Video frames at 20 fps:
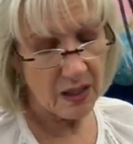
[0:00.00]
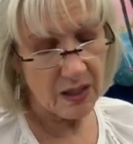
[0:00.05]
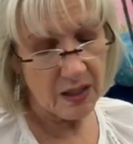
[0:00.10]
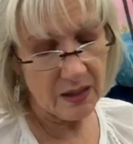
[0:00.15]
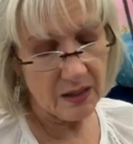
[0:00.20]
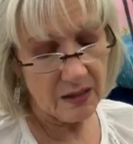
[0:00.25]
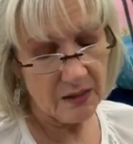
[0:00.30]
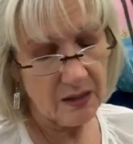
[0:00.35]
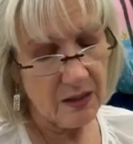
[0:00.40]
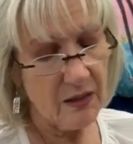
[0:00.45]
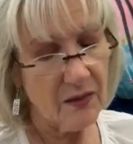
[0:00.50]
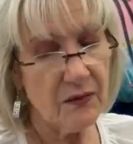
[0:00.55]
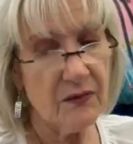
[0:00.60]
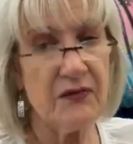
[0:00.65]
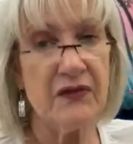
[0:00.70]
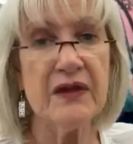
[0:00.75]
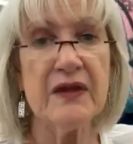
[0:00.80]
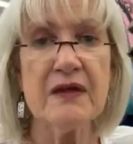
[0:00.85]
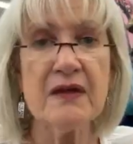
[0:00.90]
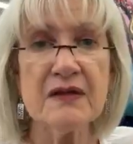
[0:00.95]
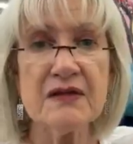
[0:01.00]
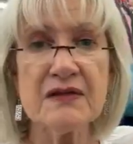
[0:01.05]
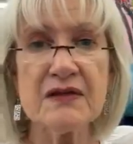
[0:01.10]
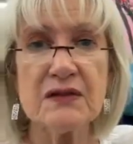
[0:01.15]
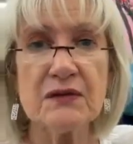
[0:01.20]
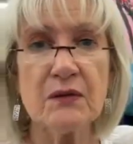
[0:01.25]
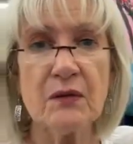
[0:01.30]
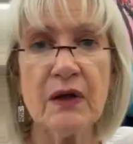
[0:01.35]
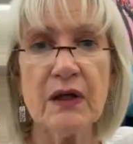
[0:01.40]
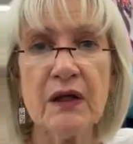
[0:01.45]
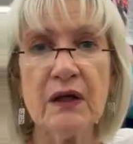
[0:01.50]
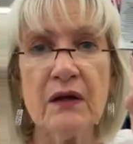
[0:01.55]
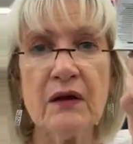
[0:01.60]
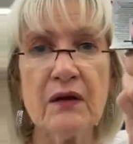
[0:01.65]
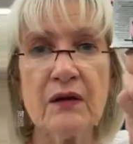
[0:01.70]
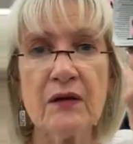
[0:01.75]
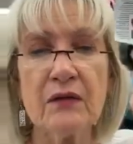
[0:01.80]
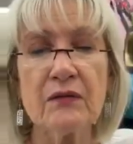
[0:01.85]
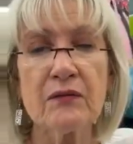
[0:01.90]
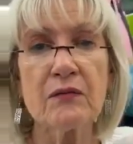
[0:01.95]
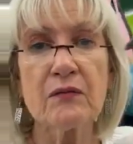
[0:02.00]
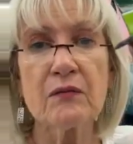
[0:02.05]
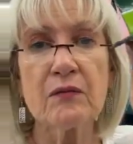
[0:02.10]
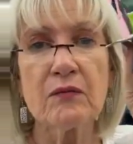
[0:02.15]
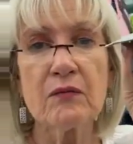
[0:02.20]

And this right here,